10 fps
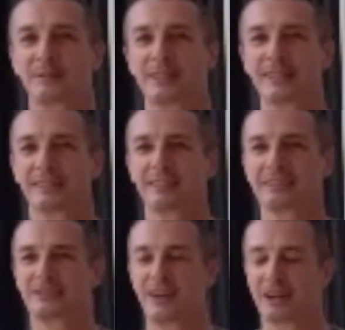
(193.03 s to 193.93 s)
We're
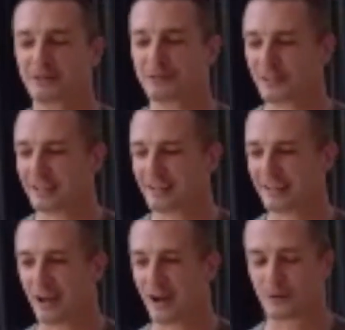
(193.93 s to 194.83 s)
trying to figure
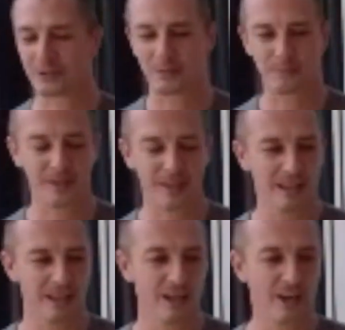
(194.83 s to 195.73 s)
that out
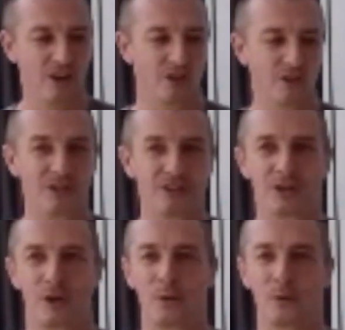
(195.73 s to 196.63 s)
on the
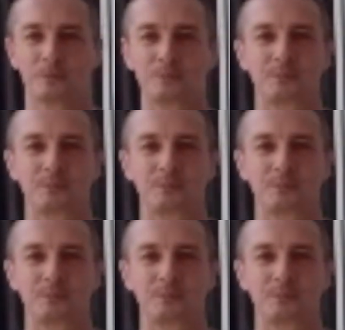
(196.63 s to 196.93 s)
go.